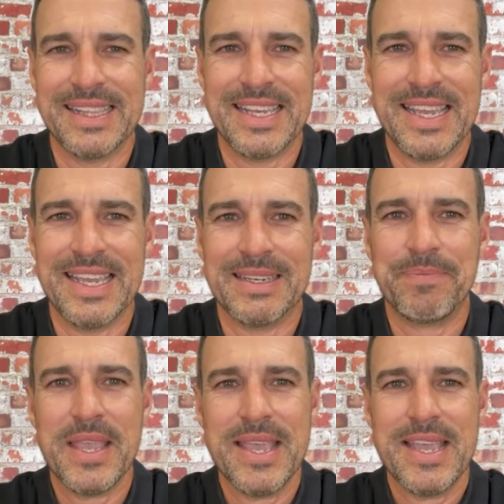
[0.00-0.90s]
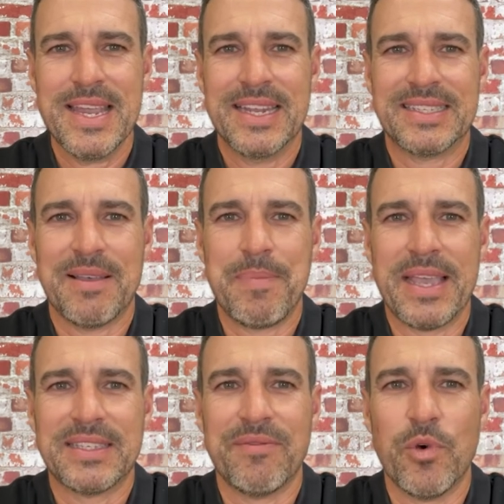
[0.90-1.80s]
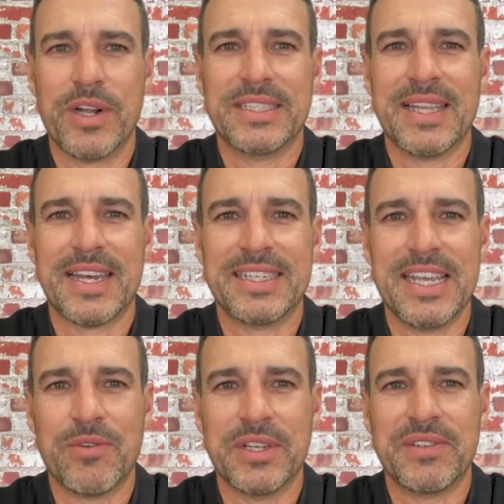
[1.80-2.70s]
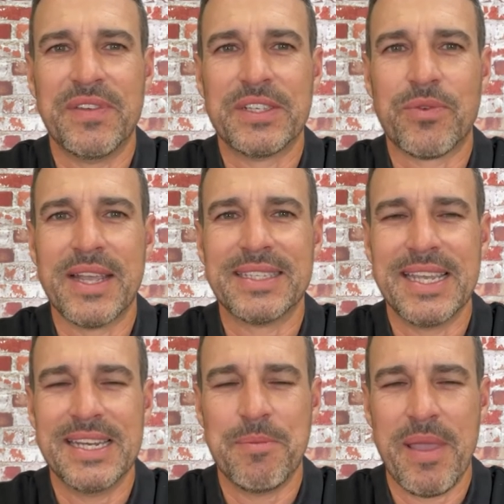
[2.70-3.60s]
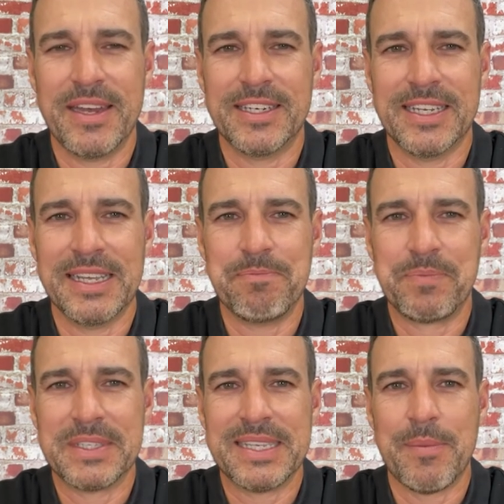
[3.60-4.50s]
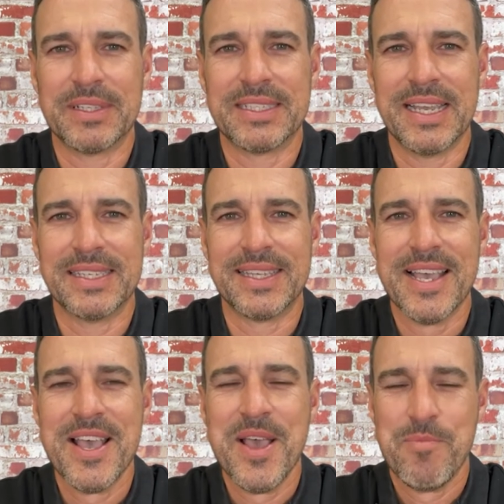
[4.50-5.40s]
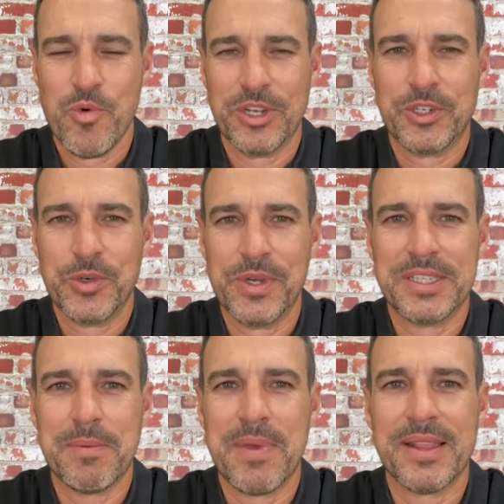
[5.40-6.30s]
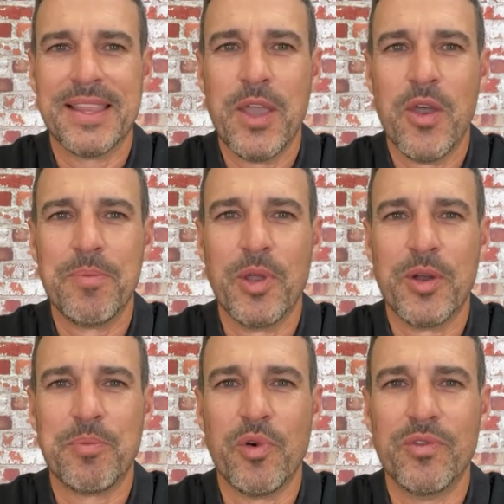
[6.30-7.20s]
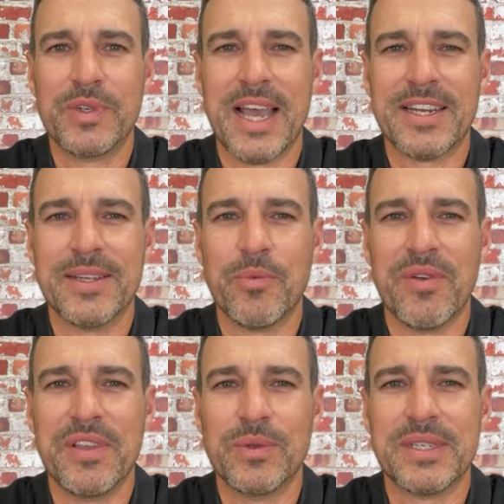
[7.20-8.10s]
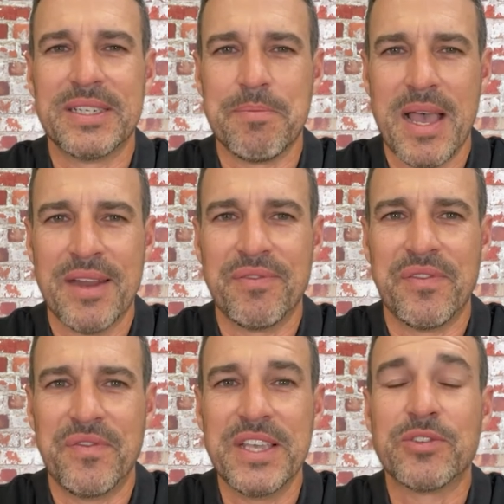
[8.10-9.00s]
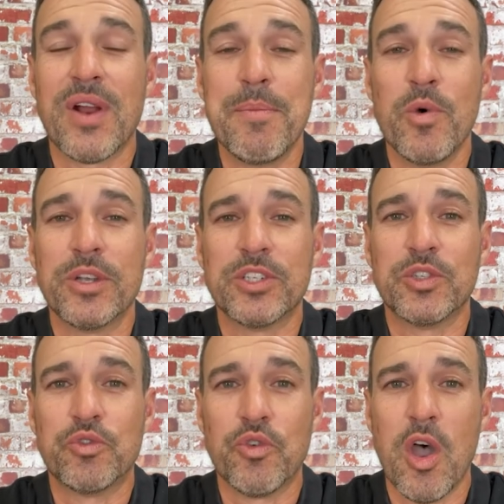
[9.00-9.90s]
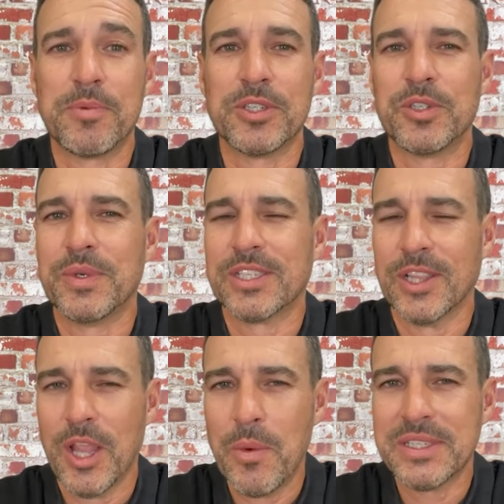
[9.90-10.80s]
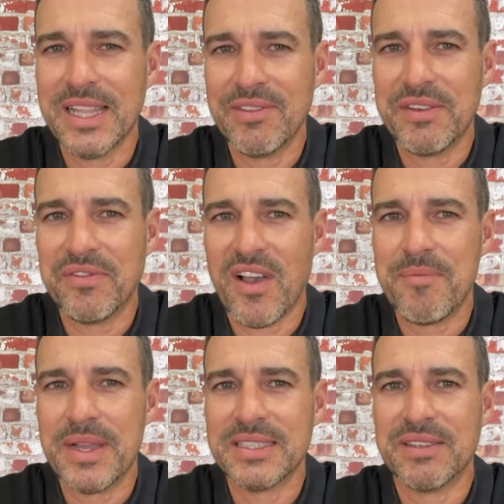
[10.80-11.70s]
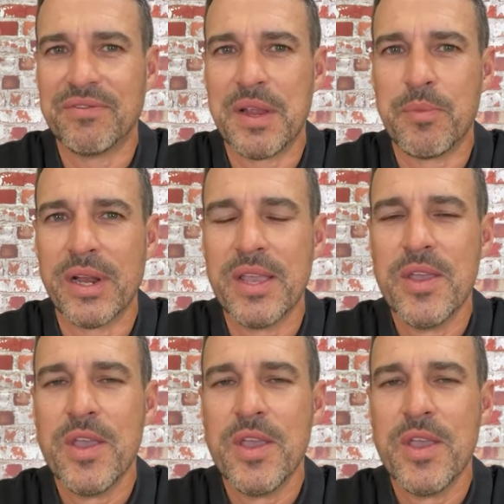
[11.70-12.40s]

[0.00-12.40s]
in the year. Now, some banks have already started to increase fixed rates independently. And Zammit says, Mortgage Choice monthly home loan approval data reveals demand for fixed rate mortgages dropped to its lowest level in 5 months in February,